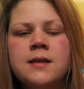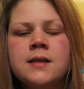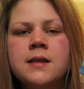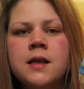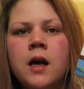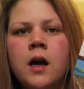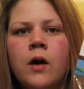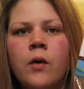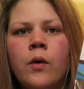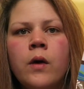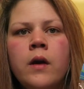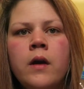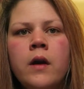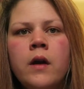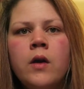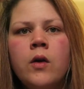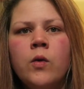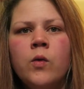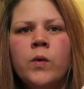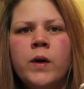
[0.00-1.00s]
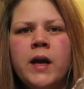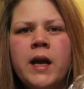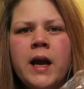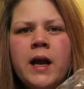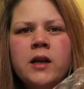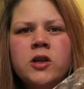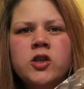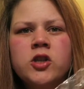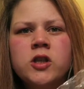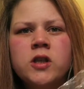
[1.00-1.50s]
So we
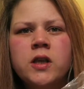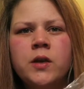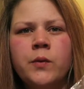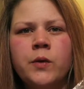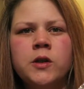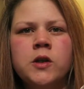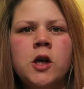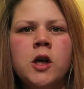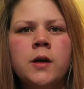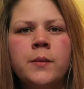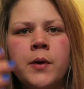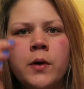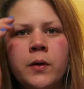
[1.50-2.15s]
actually were talking